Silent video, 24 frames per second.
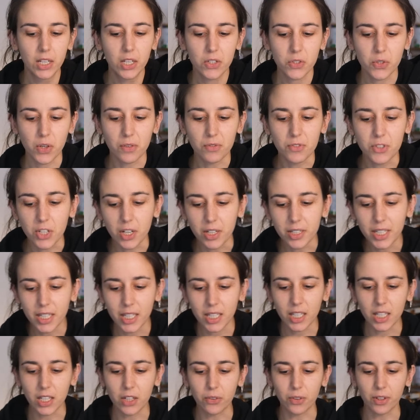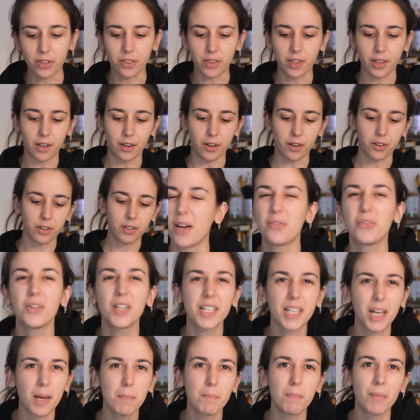So I've done it here and there. I feel
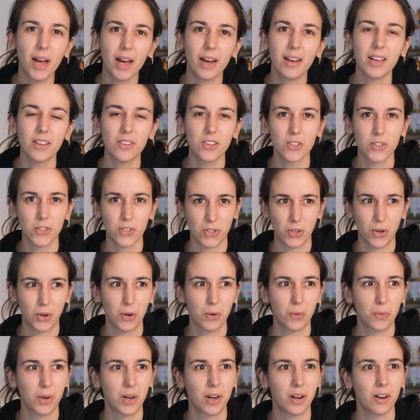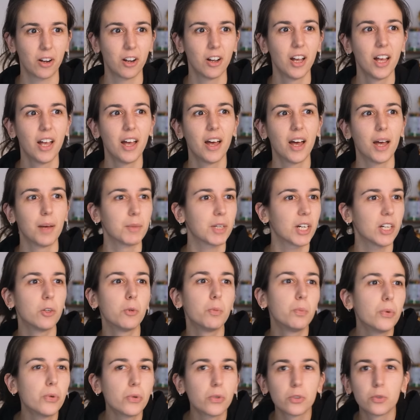like I'm back at the start where I'm kind
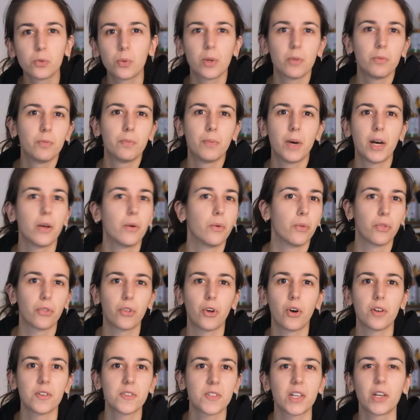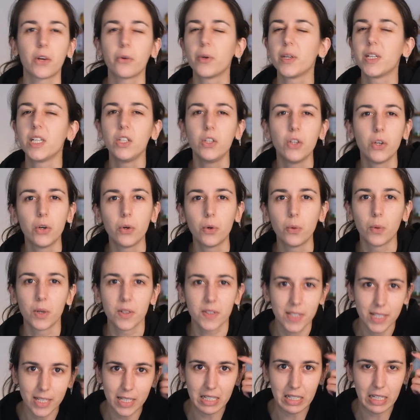of bored with my own thoughts. I already know
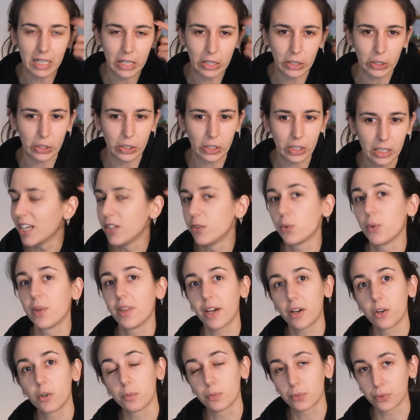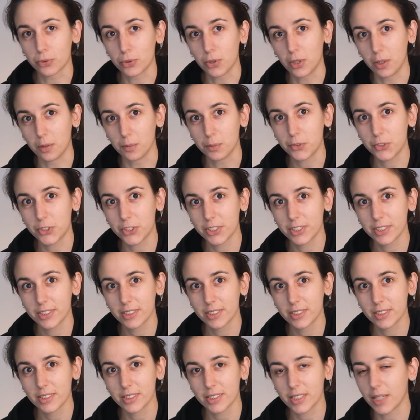what's in here. And without a prompt,
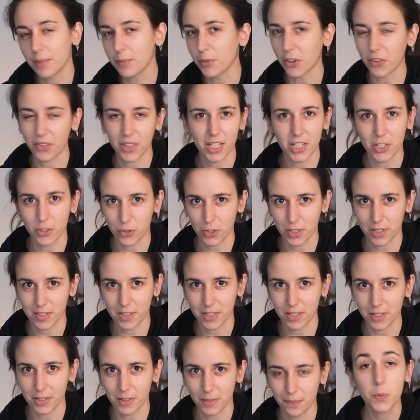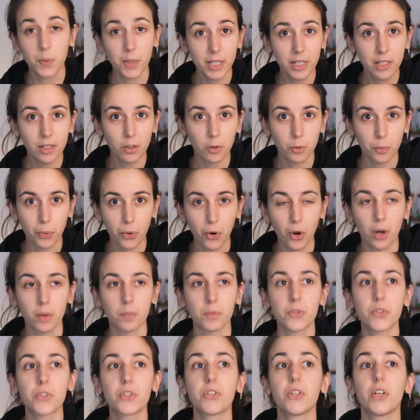I'm not that interested. Speaking of
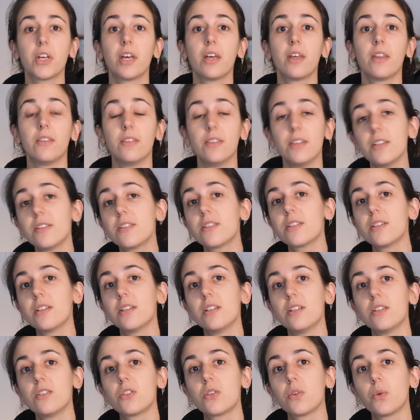prompts, this is